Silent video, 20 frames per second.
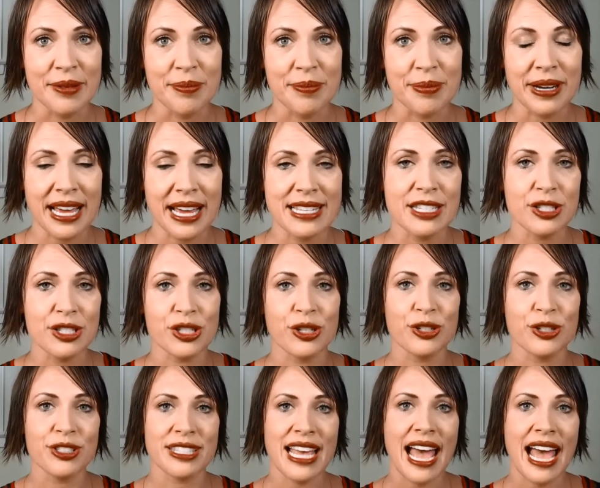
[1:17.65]
But as it
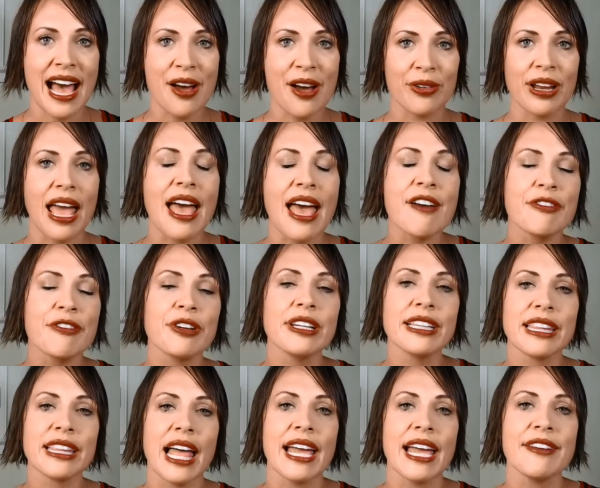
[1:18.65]
turns out, every
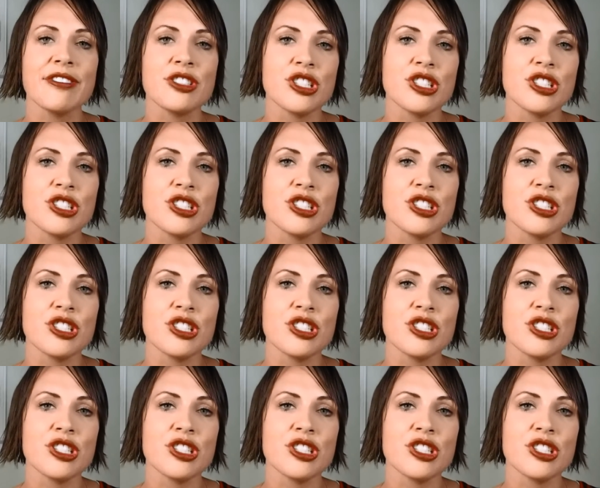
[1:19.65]
life